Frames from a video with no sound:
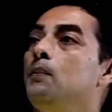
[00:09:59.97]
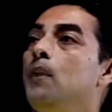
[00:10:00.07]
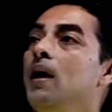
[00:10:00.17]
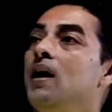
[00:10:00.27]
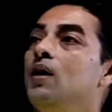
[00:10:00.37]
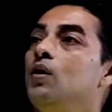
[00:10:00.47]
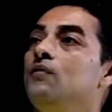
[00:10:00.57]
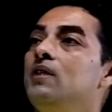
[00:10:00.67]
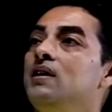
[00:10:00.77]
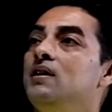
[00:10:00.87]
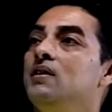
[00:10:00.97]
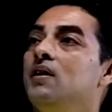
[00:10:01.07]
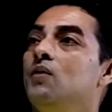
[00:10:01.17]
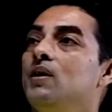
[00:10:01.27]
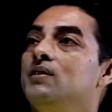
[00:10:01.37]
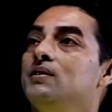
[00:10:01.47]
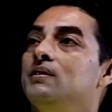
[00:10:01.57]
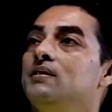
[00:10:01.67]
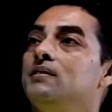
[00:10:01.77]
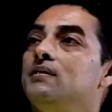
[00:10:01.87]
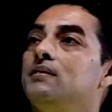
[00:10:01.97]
pair of linear equations.